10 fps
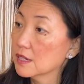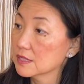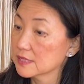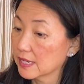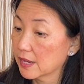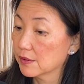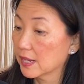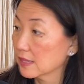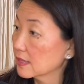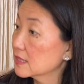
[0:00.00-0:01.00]
to say,
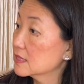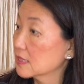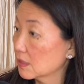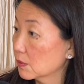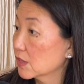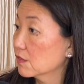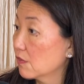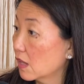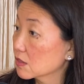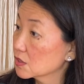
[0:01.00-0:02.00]
okay, let's see what your
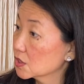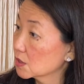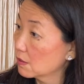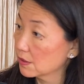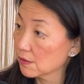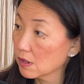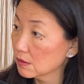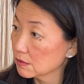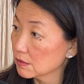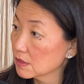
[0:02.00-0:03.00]
follicles do on their
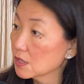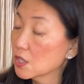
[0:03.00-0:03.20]
own.